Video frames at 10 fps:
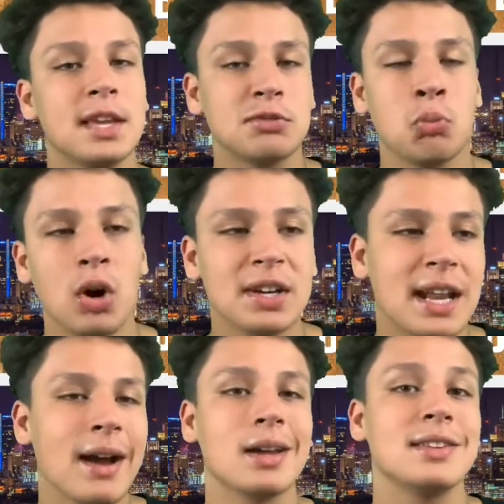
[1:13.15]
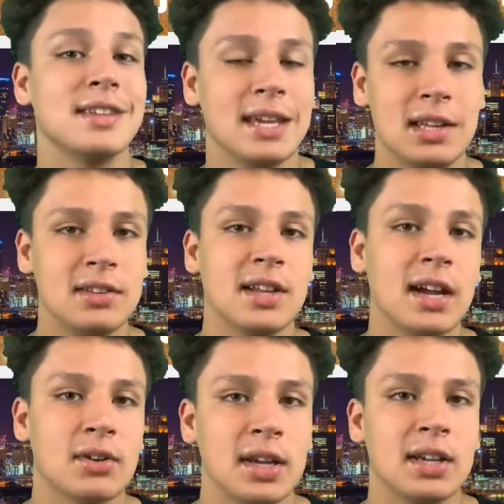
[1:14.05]
His one knock is that he is
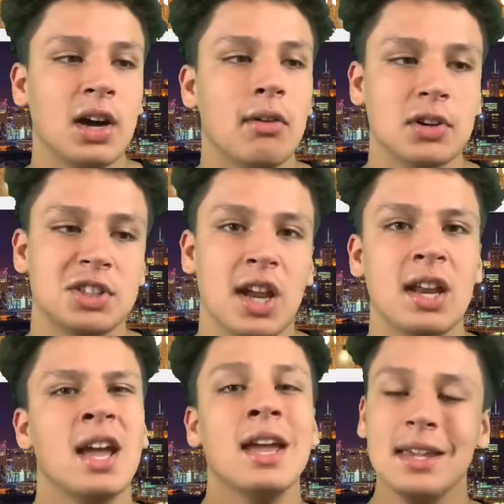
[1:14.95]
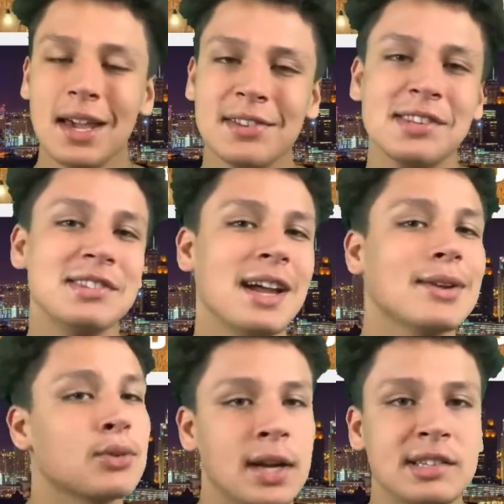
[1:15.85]
not great in coverage. And yes, he's
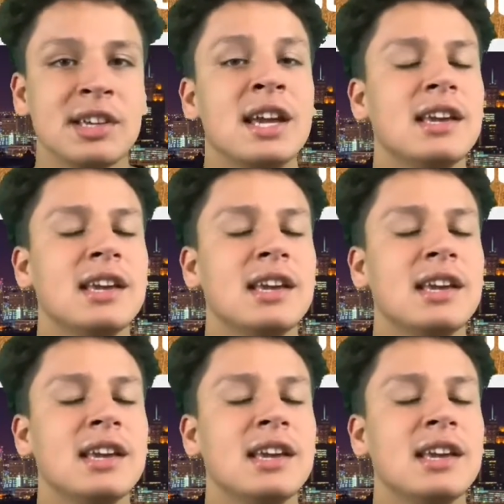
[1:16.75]
not great.